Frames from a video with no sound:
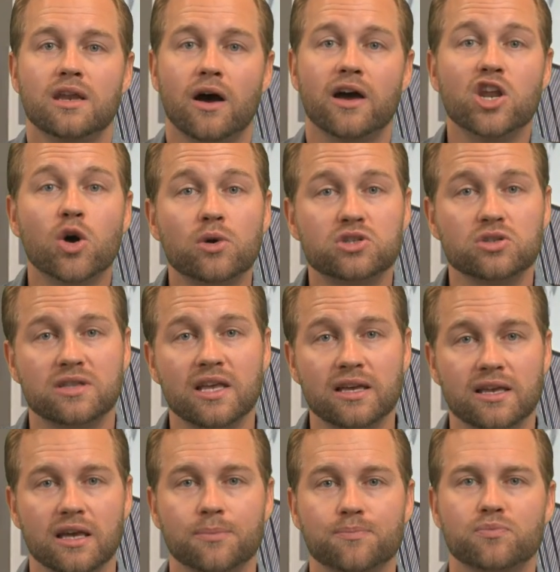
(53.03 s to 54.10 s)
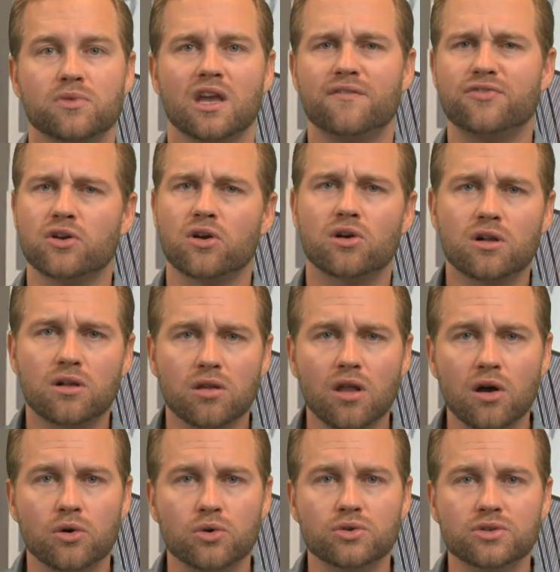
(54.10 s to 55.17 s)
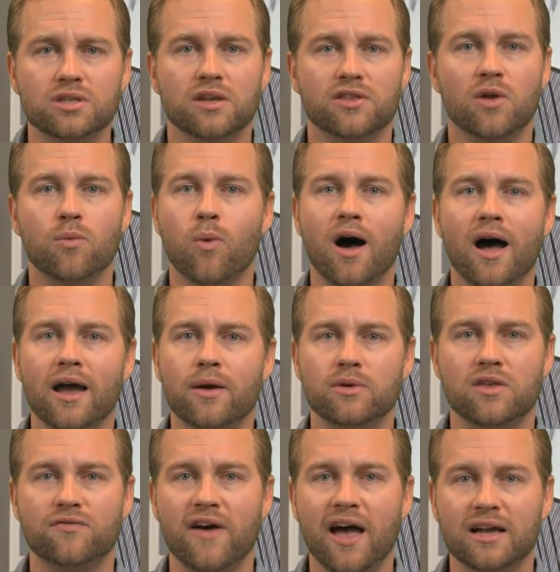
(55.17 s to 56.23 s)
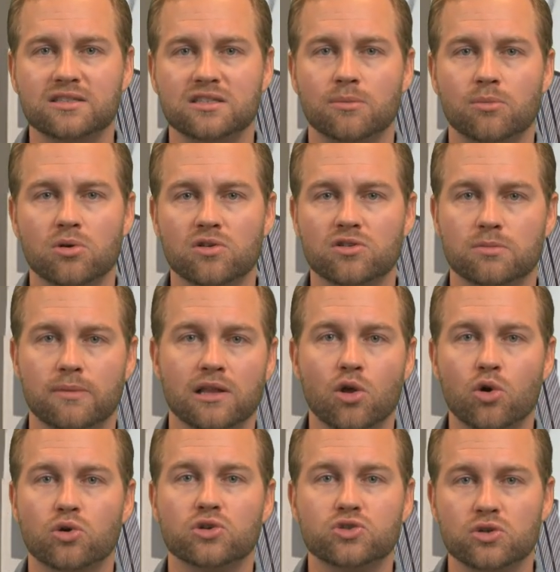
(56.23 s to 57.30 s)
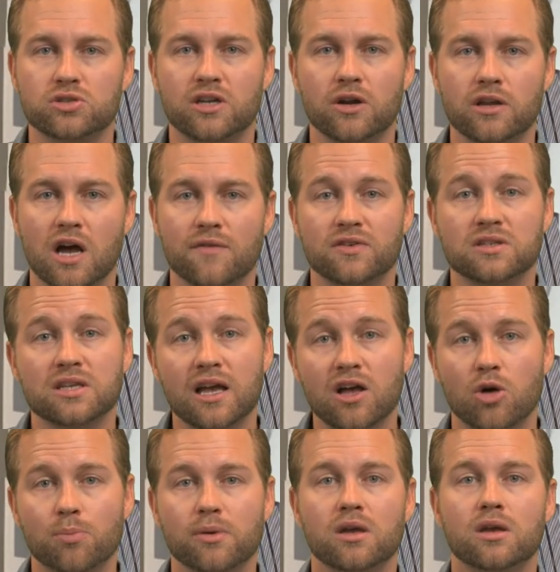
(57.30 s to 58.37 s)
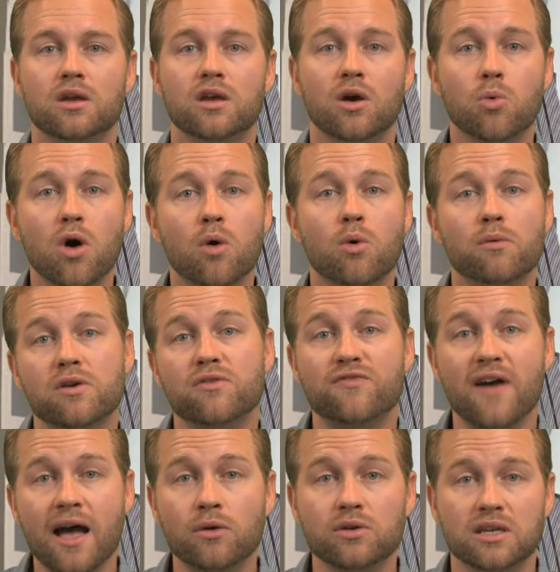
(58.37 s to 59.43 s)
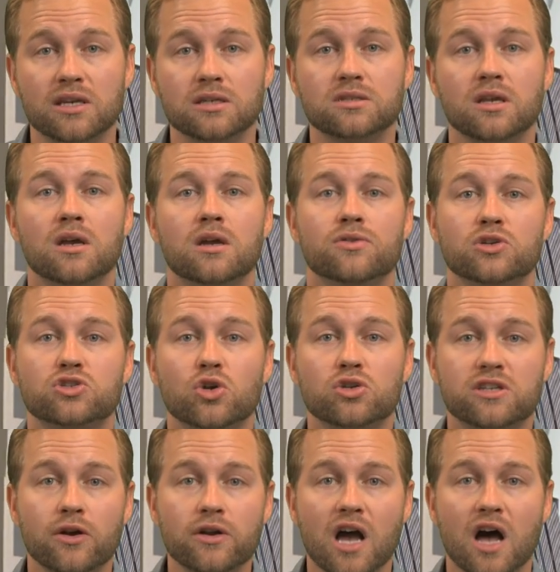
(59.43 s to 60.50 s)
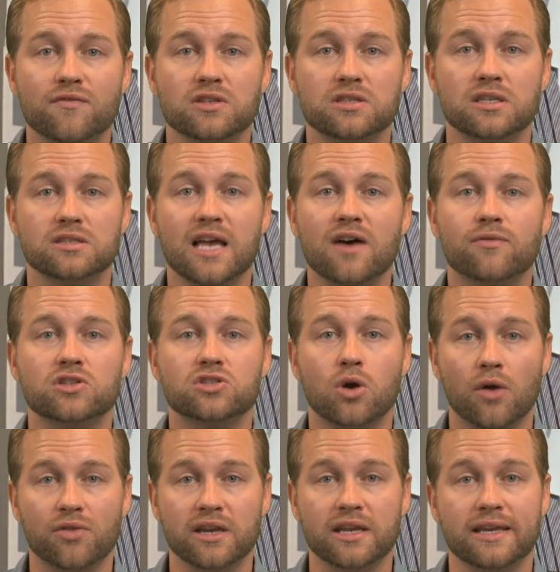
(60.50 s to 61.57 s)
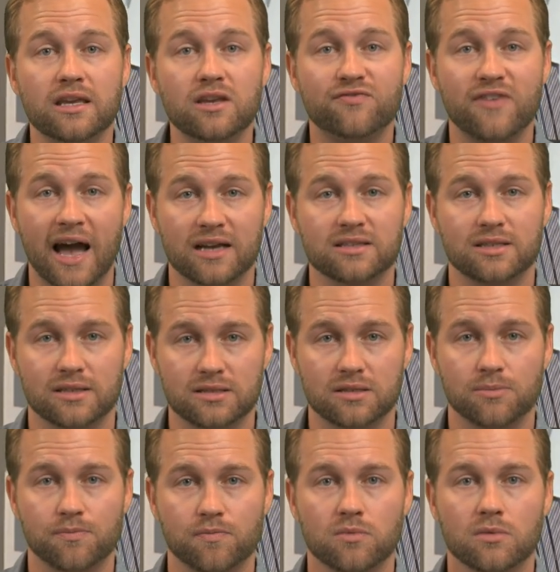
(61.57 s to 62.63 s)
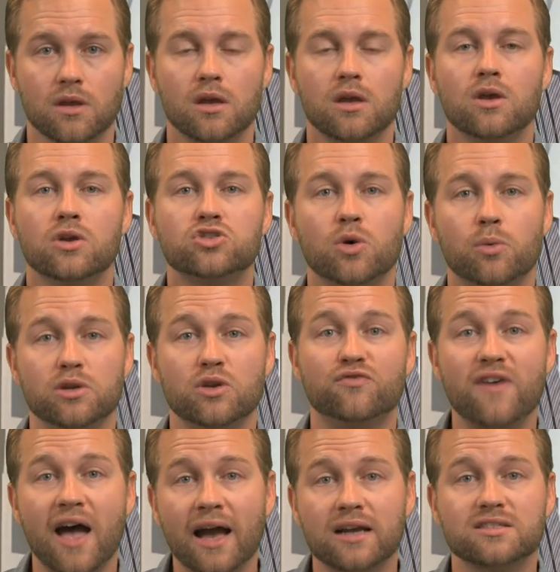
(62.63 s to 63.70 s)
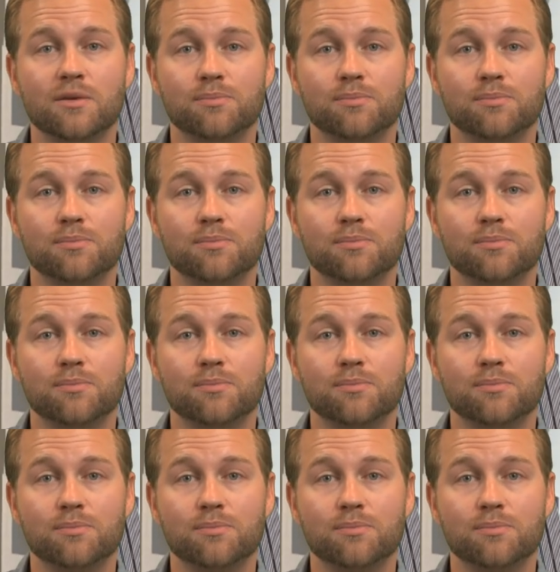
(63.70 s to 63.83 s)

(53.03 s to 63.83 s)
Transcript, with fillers: Now, I know what you're thinking. If they're closed, then why would the fax number to my local Social Security office help? Well, what we found is the Social Security offices have what's called an e-fax system. So when you fax